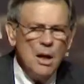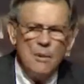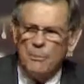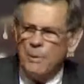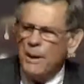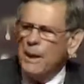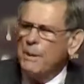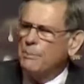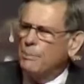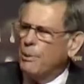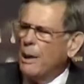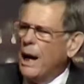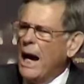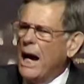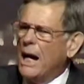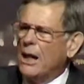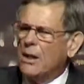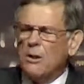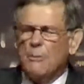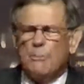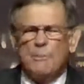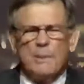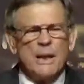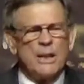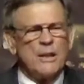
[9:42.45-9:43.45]
Be proud
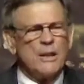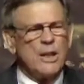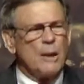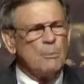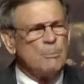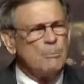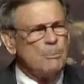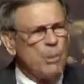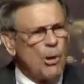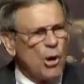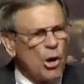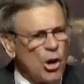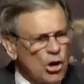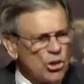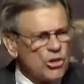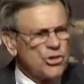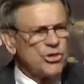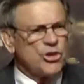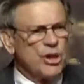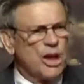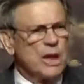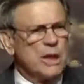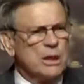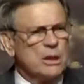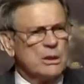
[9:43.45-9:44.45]
to be the
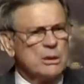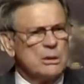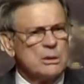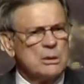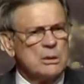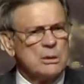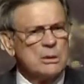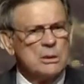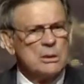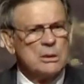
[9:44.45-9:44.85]
person